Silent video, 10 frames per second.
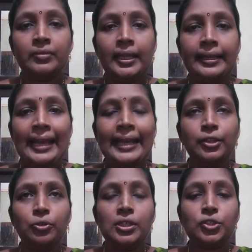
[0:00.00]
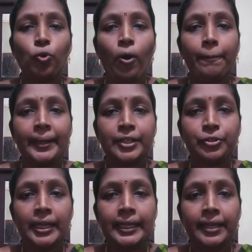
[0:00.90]
then ninth one is
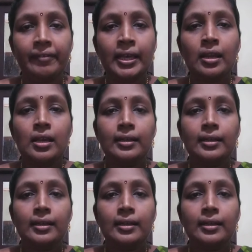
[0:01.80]
cooperative endeavor,